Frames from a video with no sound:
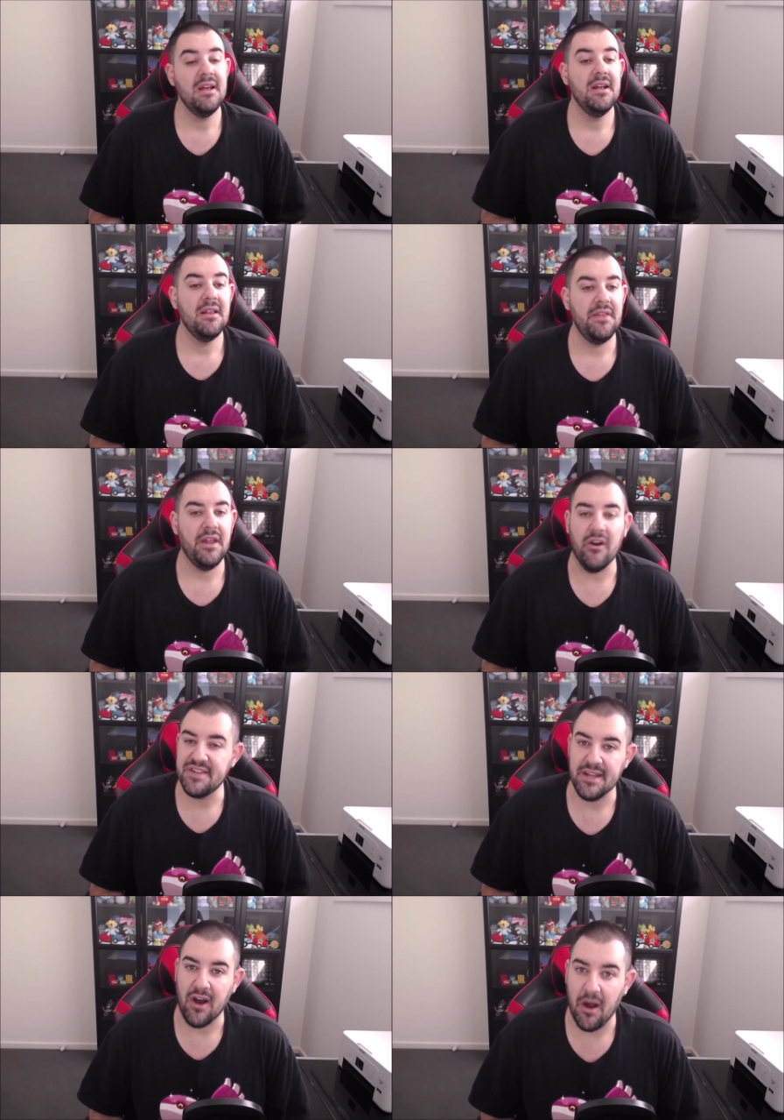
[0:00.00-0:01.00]
then
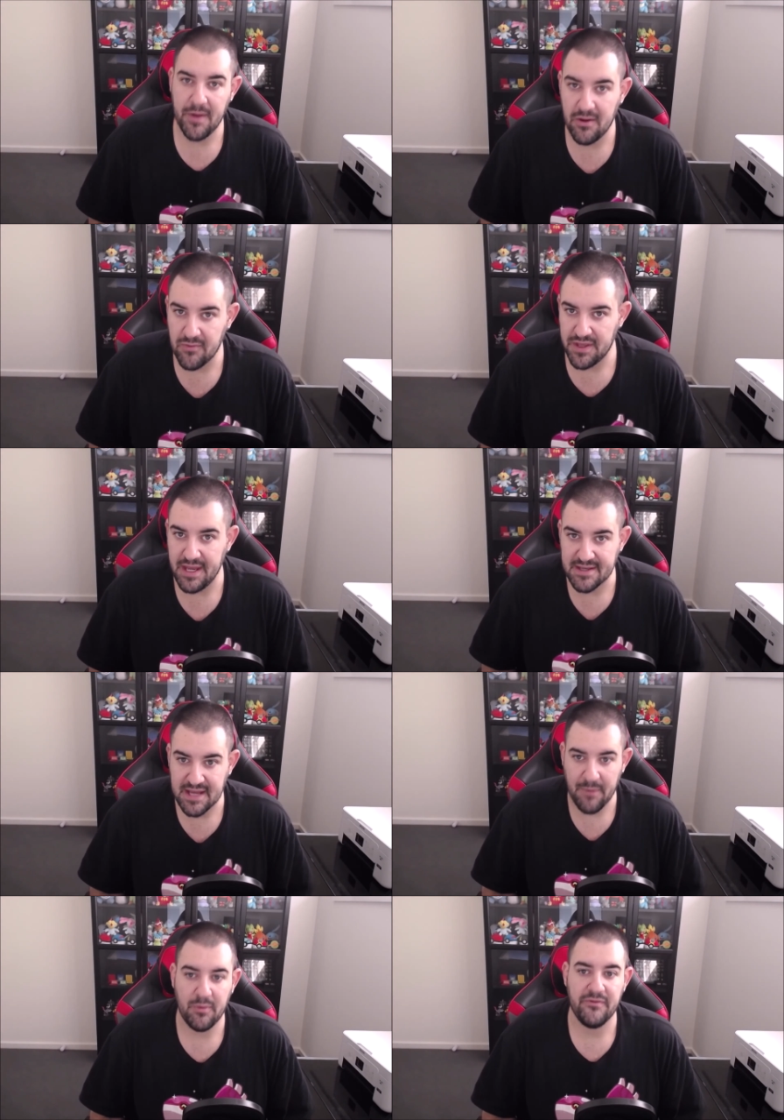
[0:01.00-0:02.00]
obviously I'm the only one that is
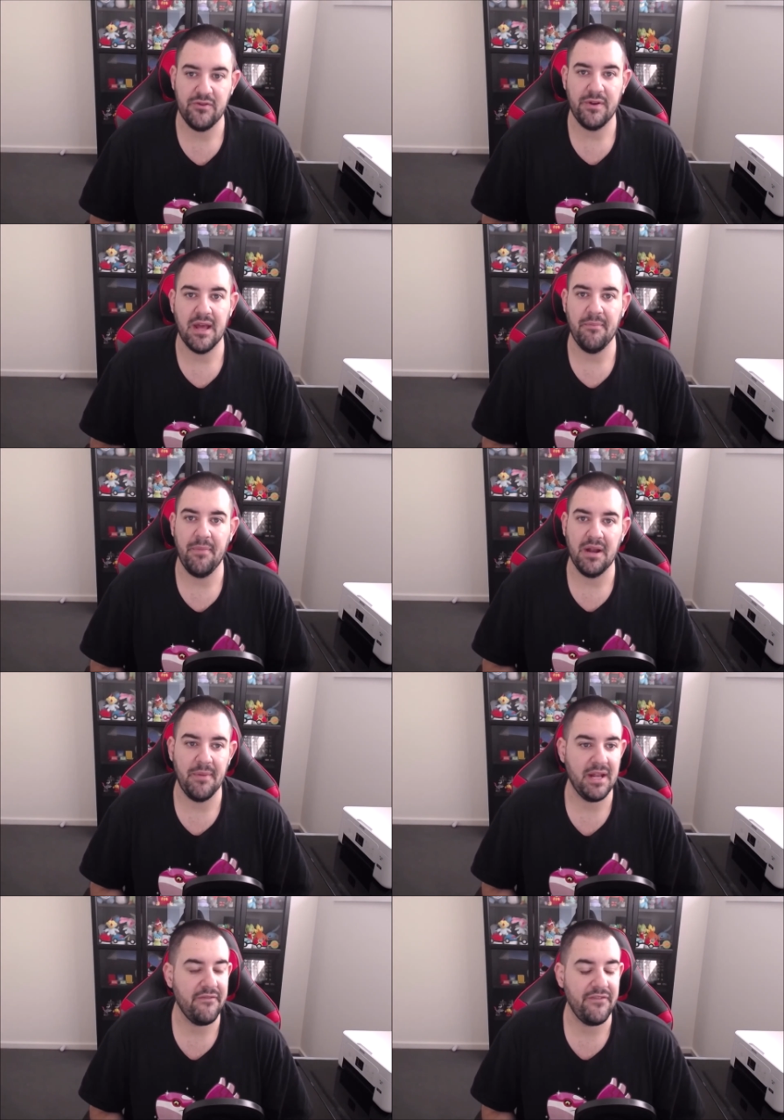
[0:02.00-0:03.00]
capable of doing that. But I
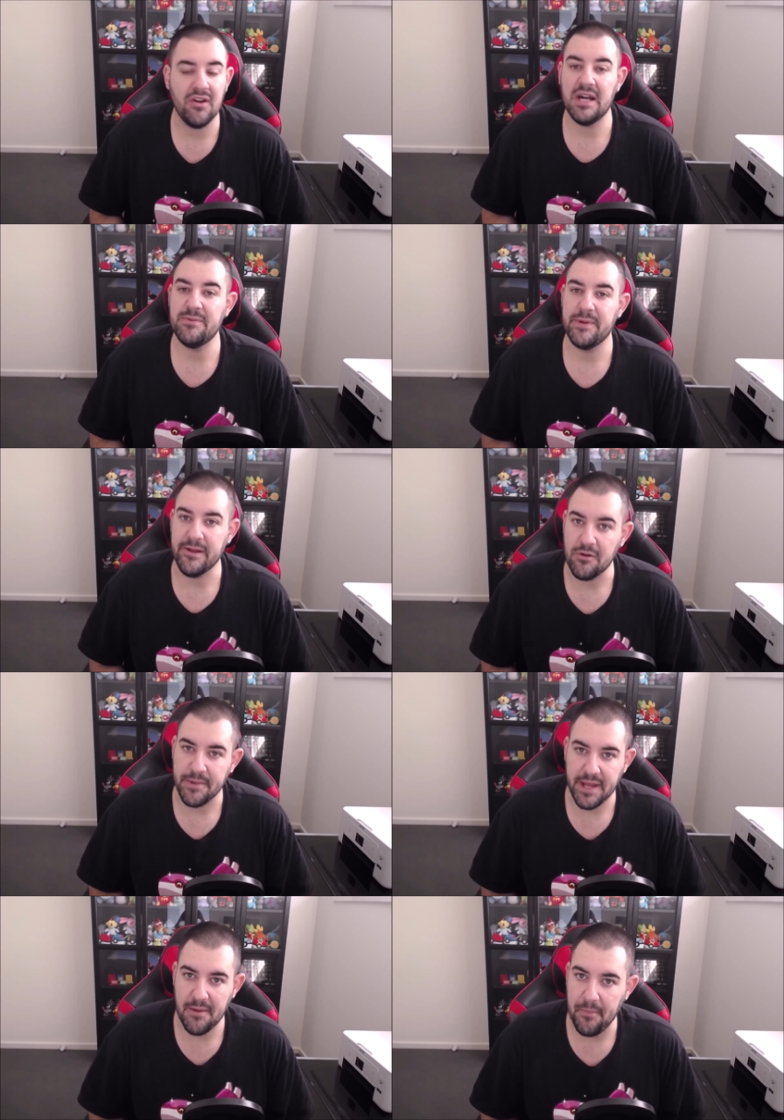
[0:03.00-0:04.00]
mean, if you guys want to help me
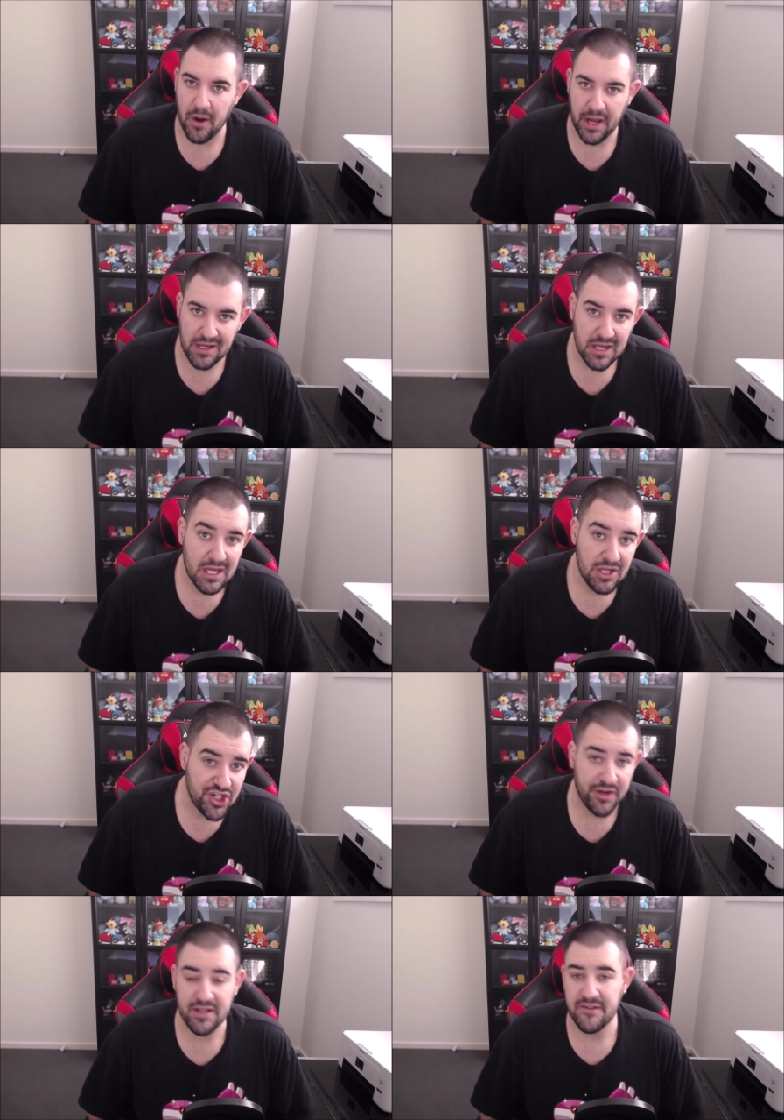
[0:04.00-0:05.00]
out by
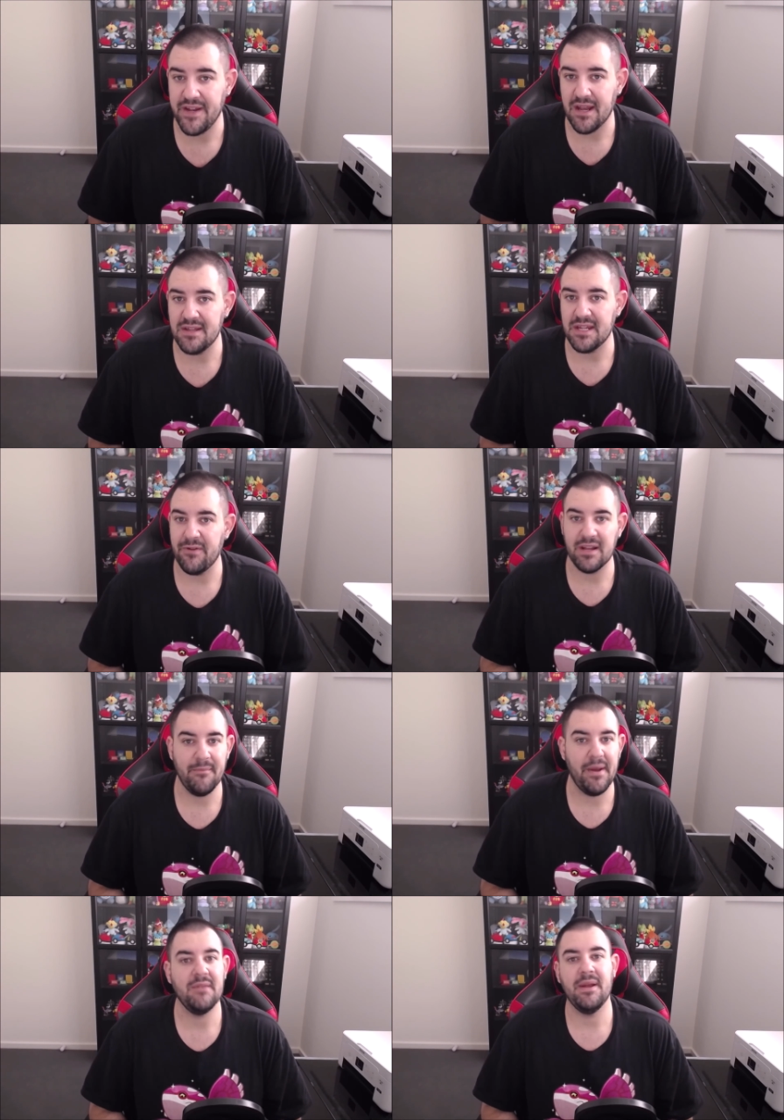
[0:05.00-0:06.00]
sharing the videos and
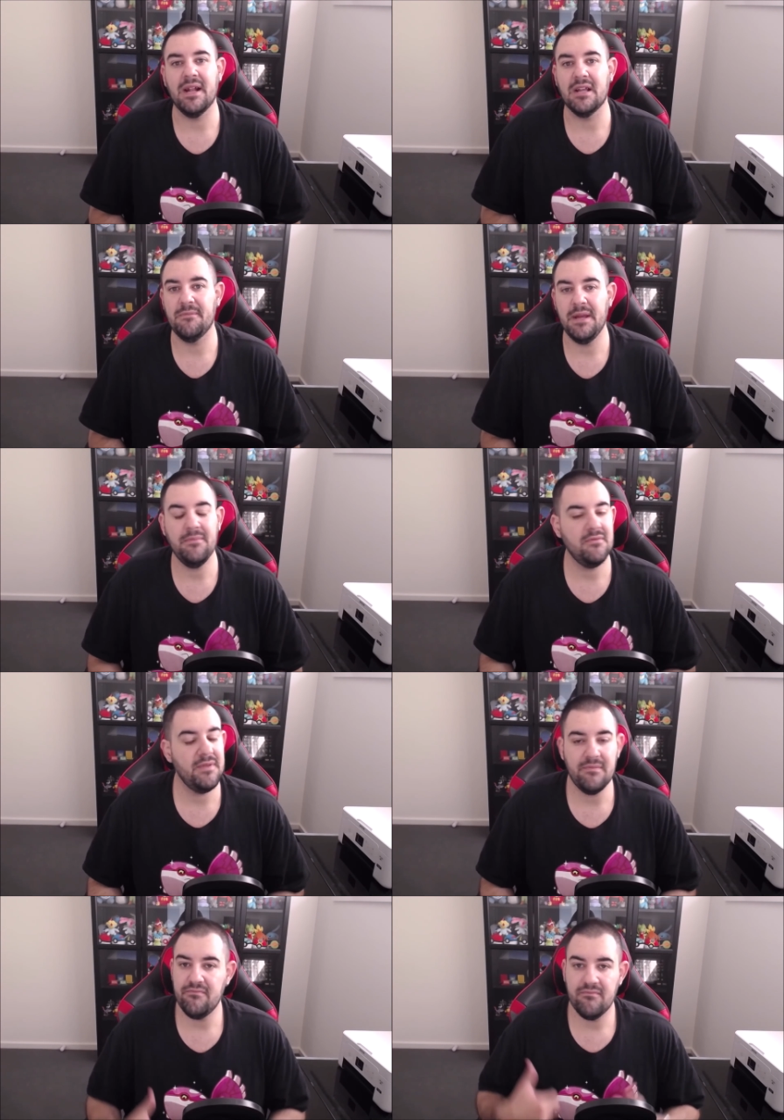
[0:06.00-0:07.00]
recommending me to other people,
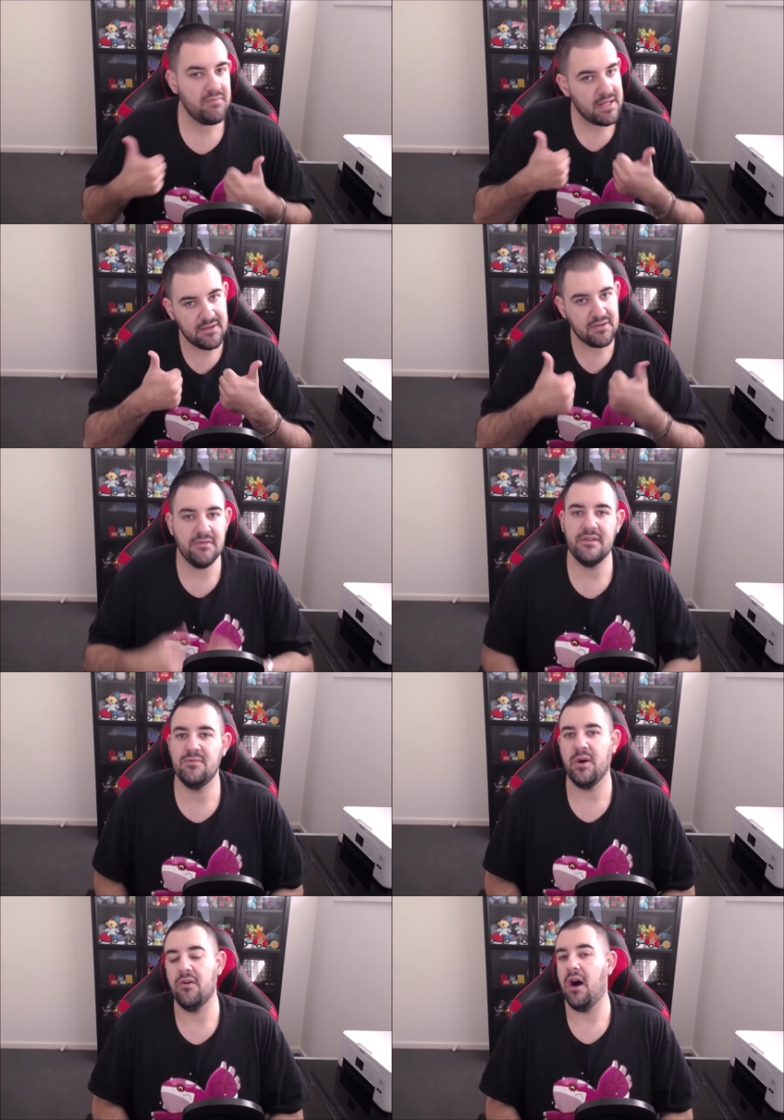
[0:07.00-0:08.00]
then that's good as
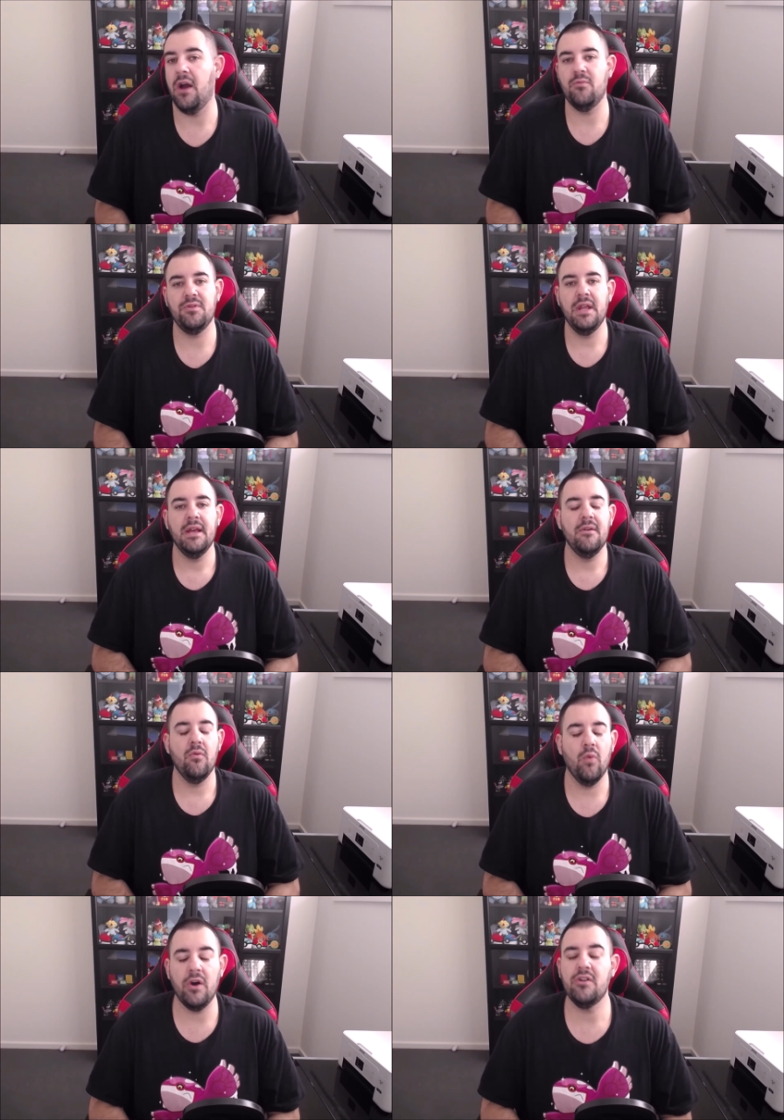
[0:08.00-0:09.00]
well. I would
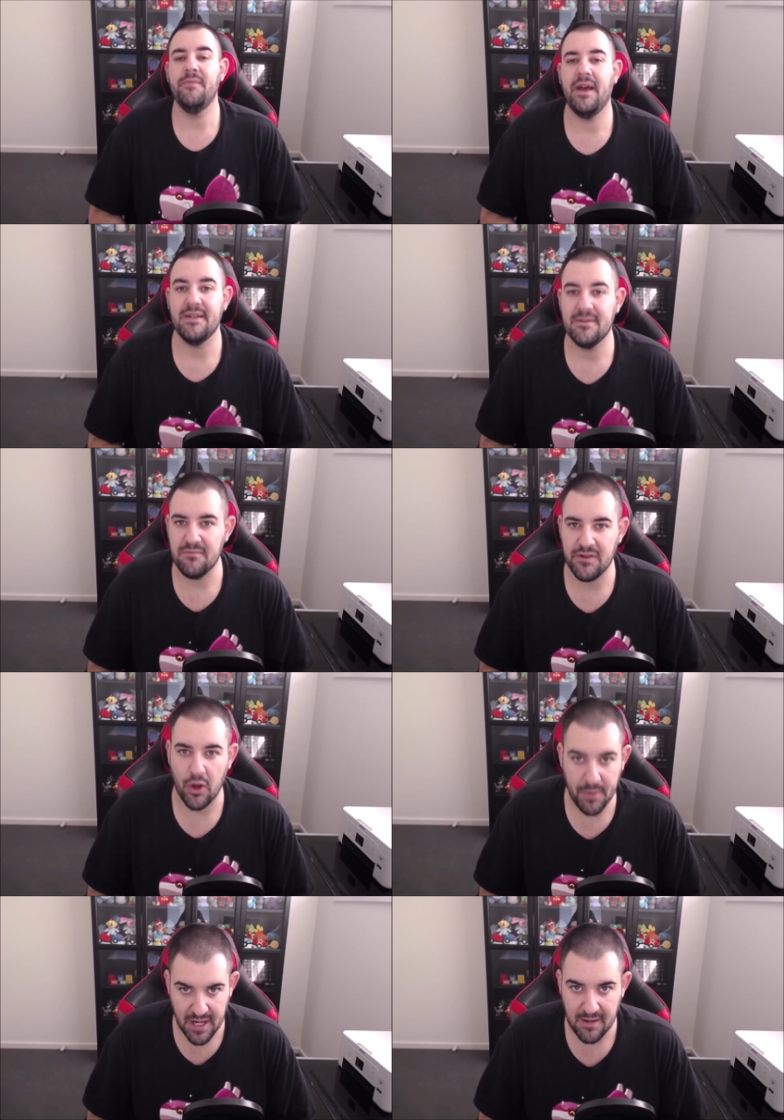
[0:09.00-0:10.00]
welcome that with
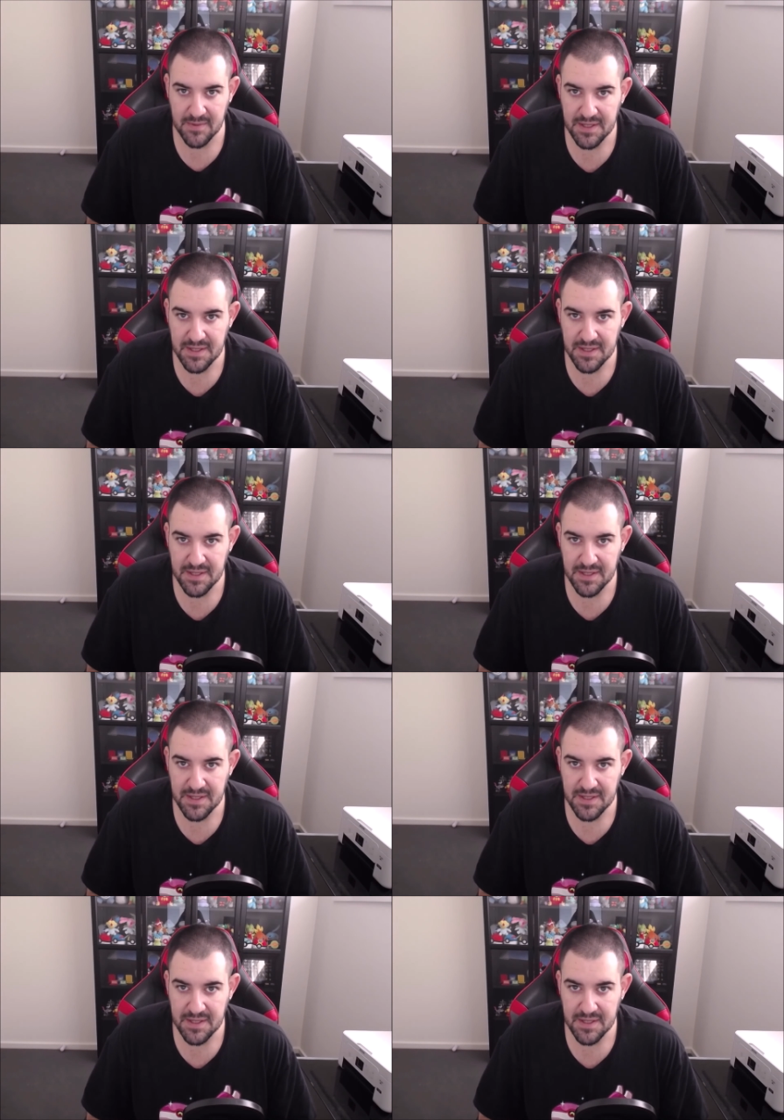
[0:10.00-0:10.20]
open arms.